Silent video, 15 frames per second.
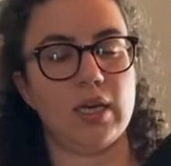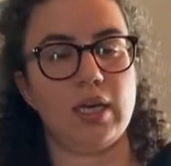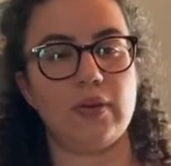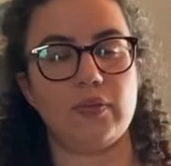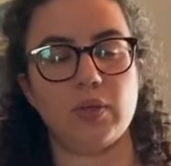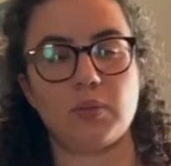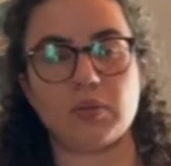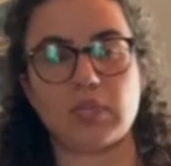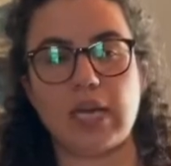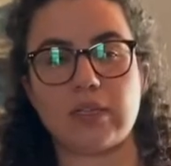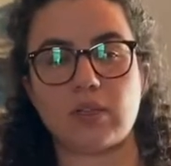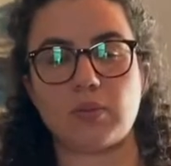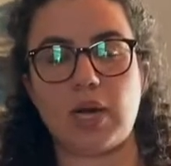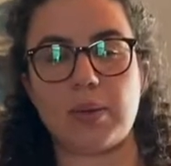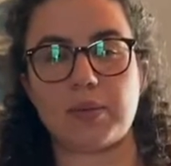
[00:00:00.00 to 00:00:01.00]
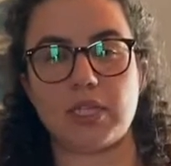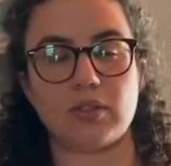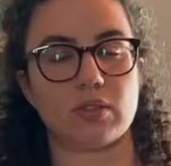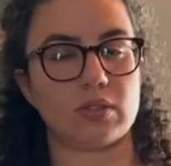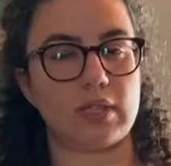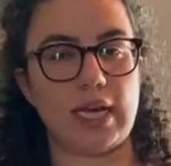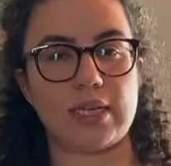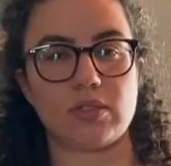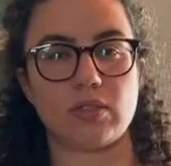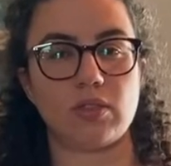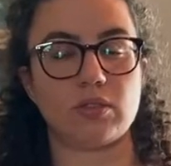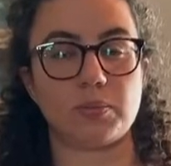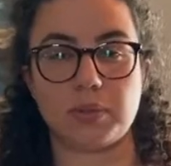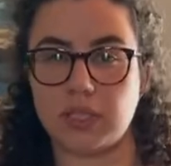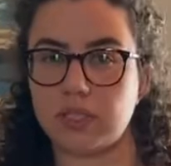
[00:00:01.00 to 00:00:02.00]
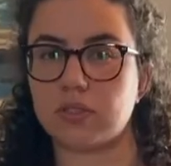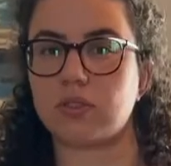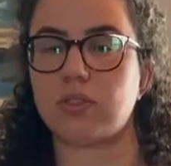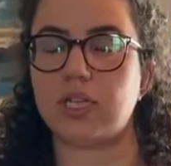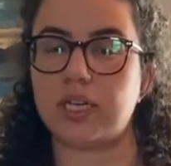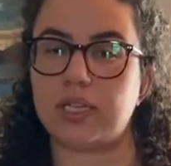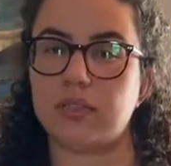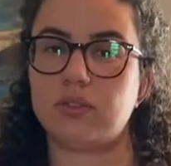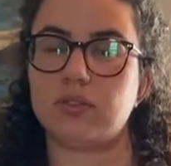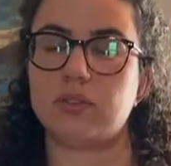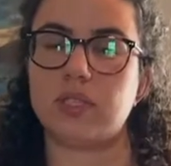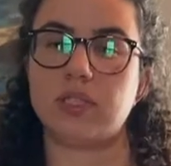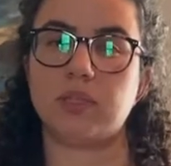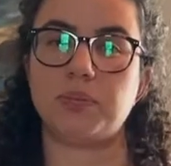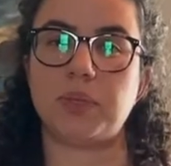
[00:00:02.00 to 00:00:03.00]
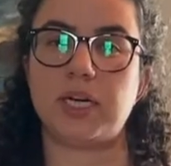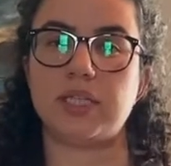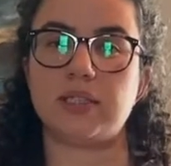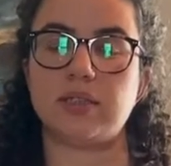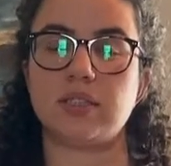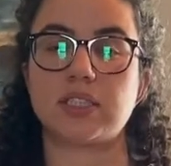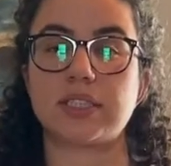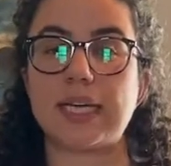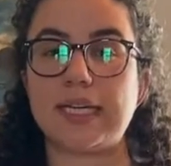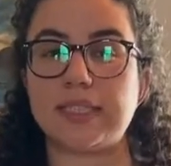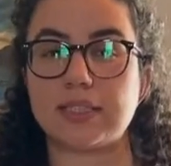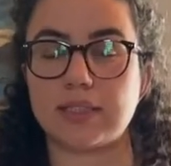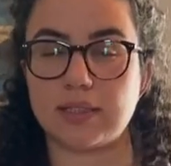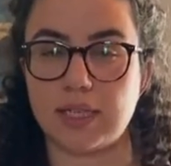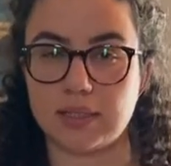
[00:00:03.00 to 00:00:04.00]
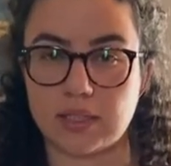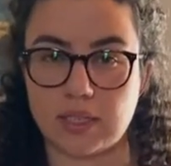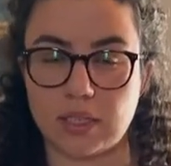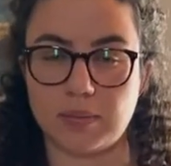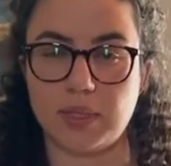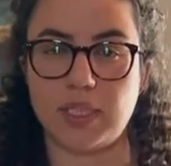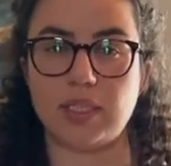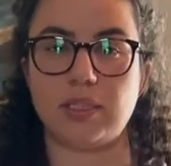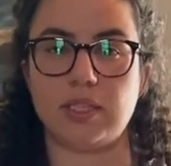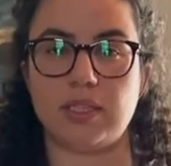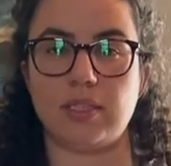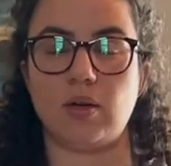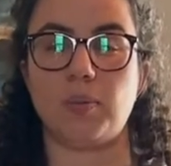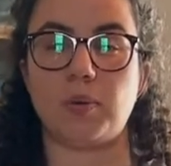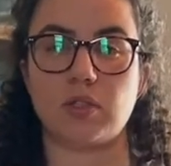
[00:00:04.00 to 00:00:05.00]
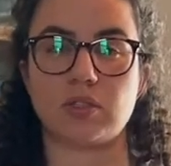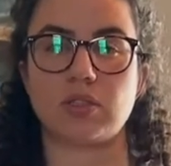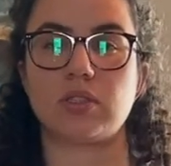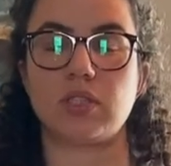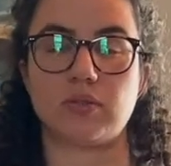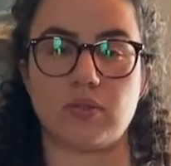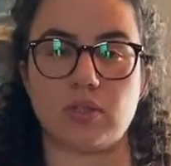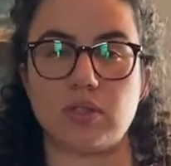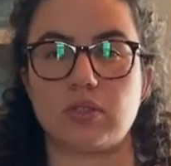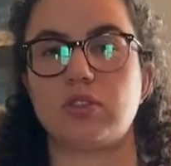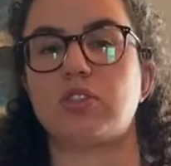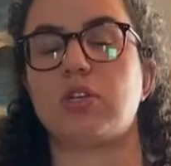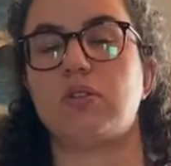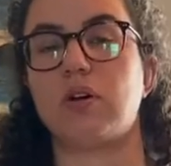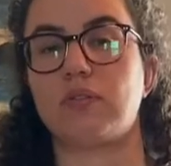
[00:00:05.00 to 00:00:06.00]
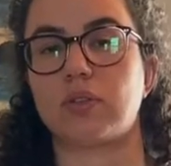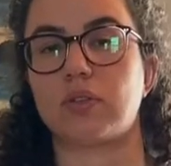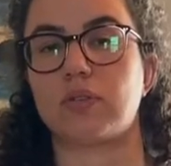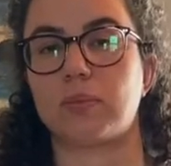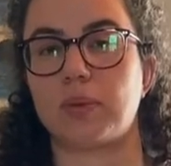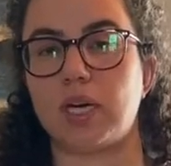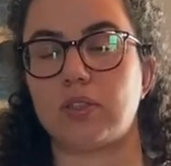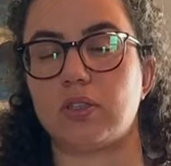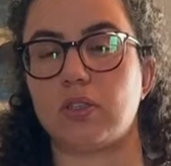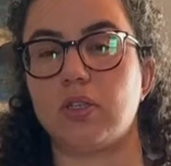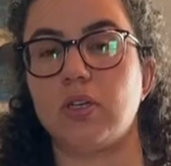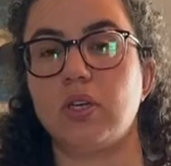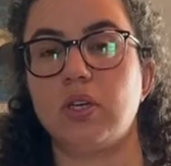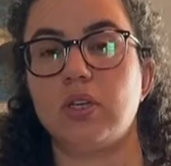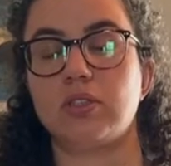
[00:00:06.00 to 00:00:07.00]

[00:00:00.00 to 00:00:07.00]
If you would like to vibrate your last note, please go ahead and do it, but the scales are not going to be the opportunity for you to show off your vibrato.